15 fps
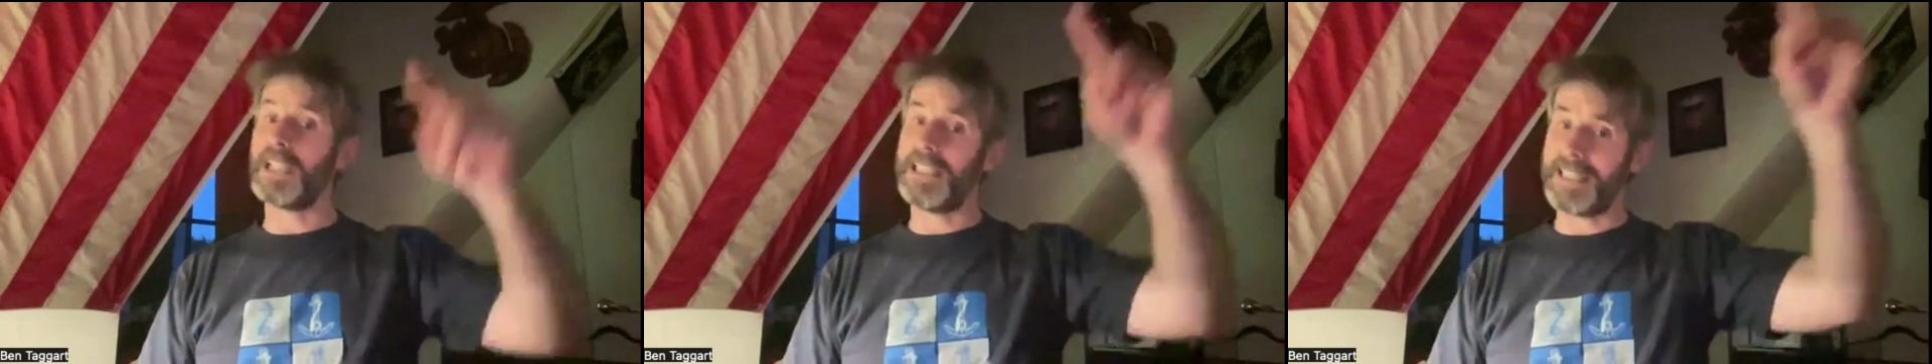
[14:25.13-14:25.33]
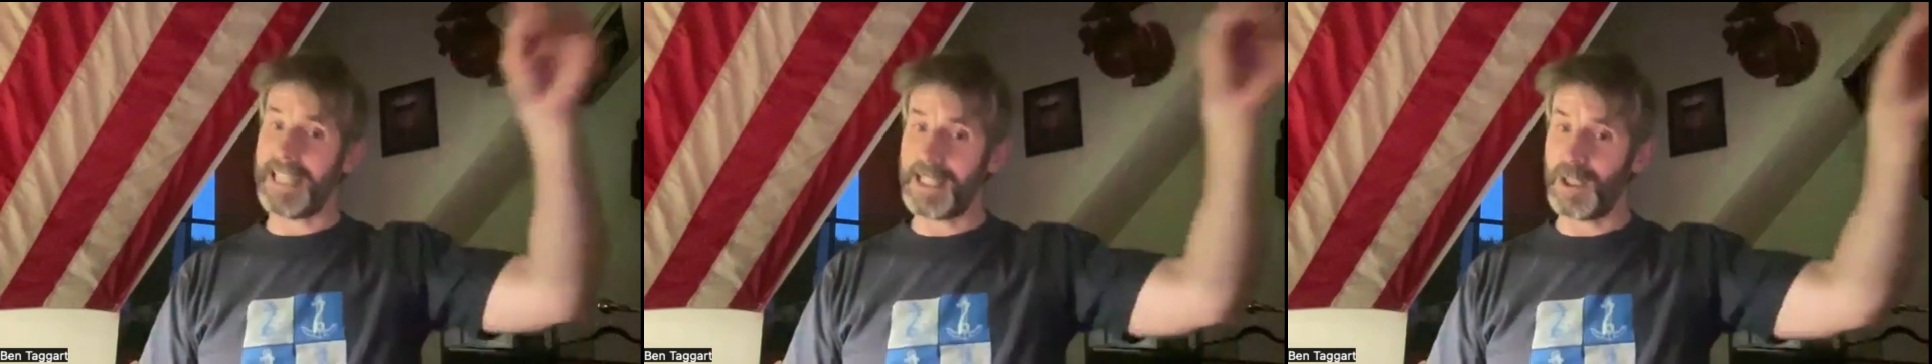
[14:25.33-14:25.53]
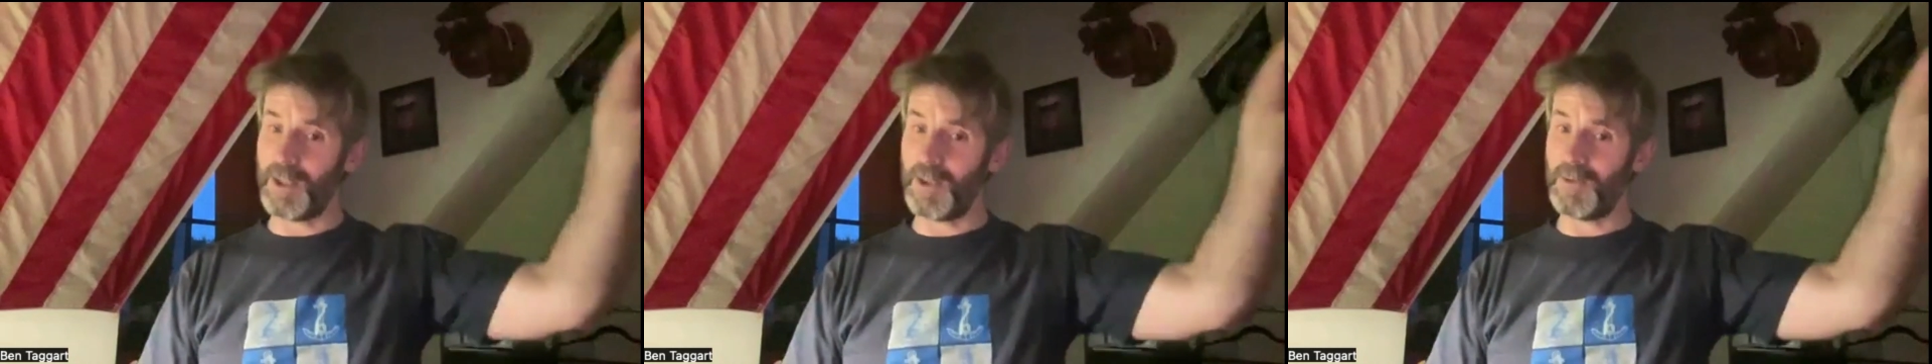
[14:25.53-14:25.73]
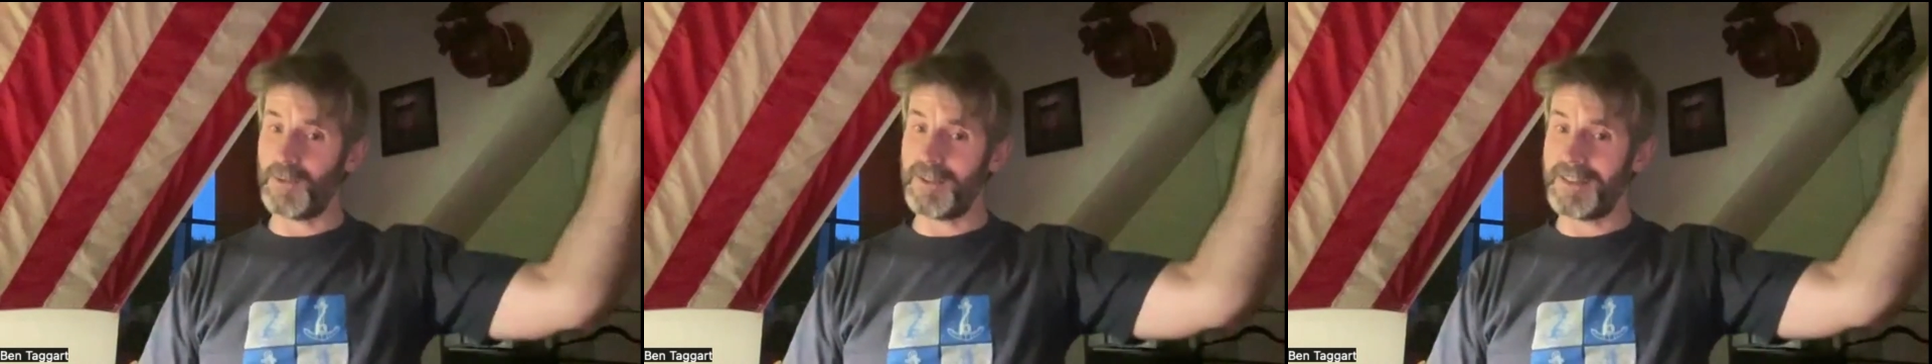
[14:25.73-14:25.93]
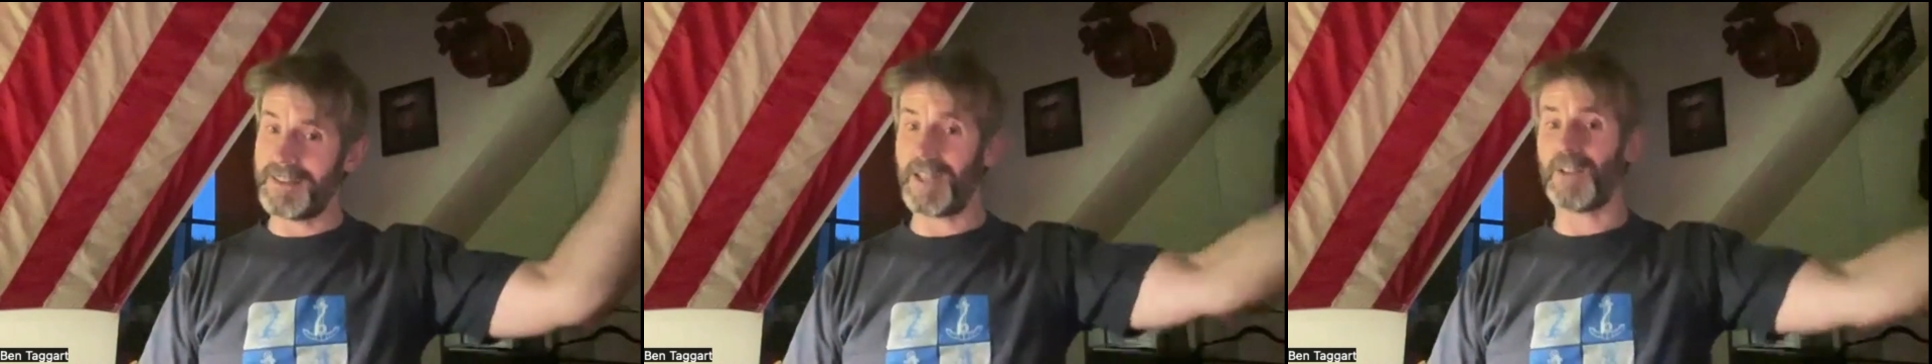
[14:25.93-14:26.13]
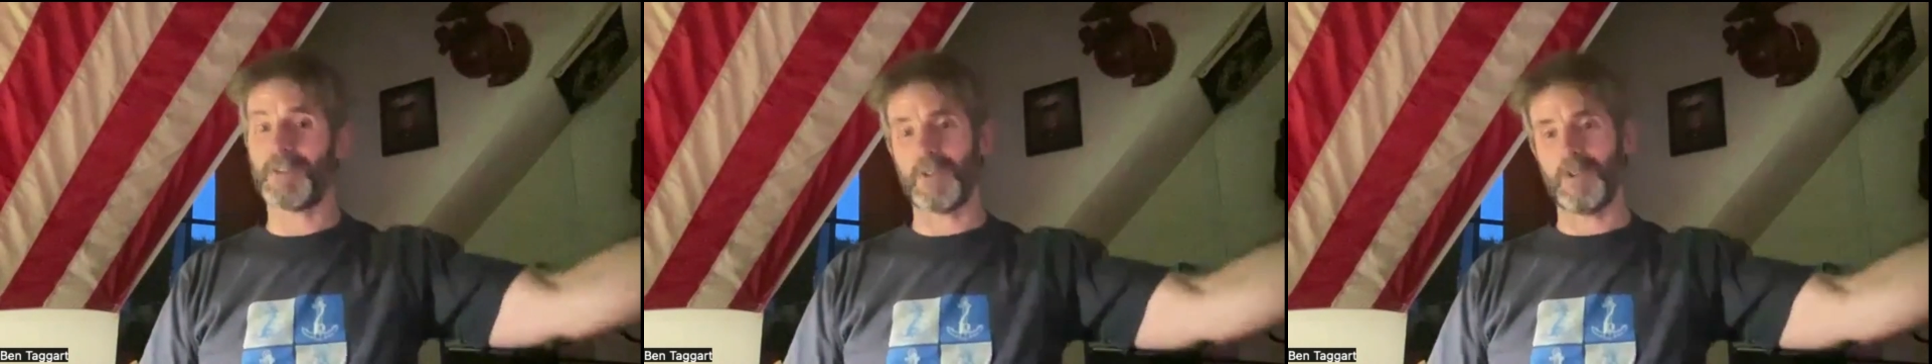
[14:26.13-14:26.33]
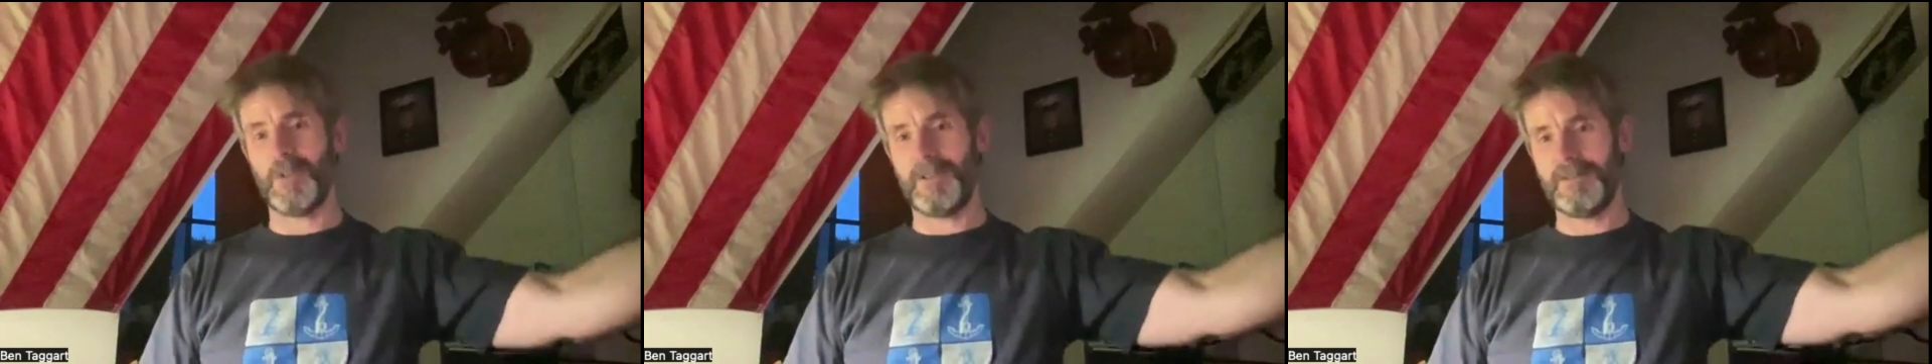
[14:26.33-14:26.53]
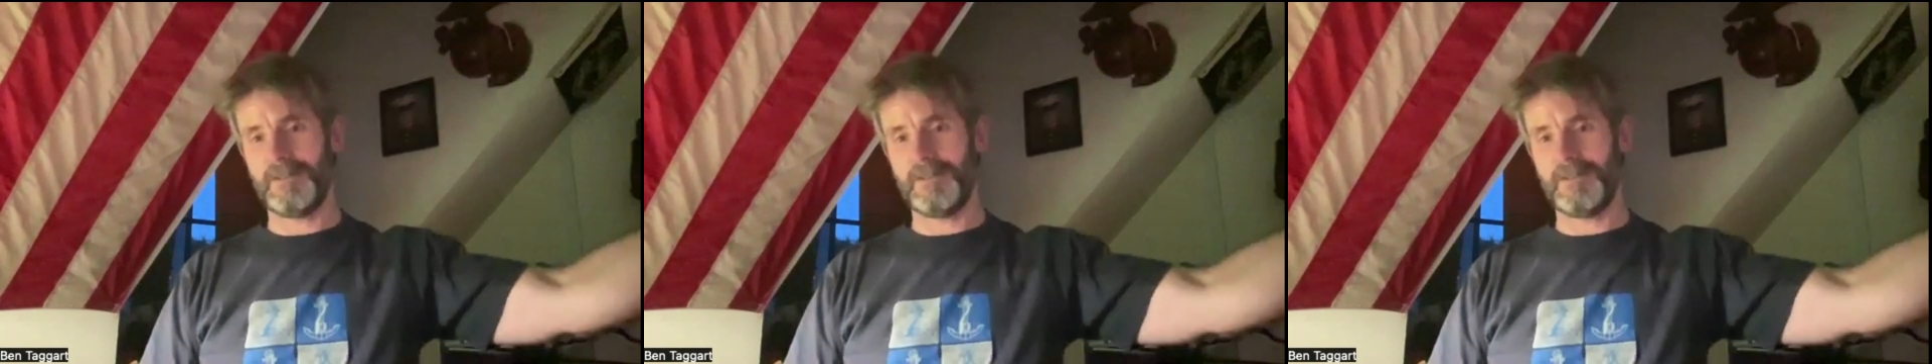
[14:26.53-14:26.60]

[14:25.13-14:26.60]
send you to SEER school.